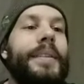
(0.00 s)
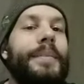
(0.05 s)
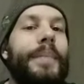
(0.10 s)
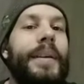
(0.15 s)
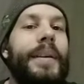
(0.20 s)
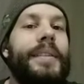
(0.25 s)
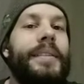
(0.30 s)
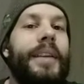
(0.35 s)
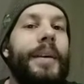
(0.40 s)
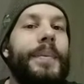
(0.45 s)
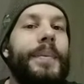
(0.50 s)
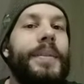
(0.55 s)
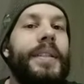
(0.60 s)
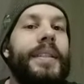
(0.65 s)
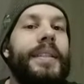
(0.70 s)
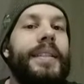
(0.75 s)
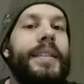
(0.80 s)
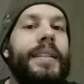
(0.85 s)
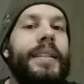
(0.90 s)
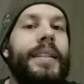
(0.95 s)
best option
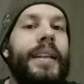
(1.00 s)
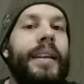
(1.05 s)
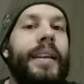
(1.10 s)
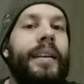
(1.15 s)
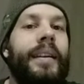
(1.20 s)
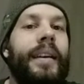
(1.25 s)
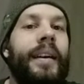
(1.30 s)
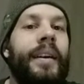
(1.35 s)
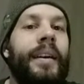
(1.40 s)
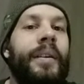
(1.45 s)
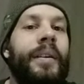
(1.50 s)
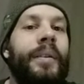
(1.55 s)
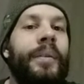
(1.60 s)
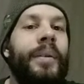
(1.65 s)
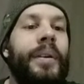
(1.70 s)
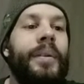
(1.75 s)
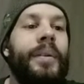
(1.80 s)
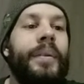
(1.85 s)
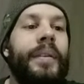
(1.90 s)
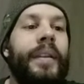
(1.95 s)
is to take
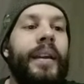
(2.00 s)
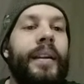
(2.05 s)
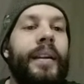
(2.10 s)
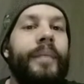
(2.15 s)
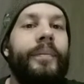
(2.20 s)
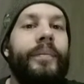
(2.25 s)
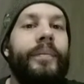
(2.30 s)
rook with knight.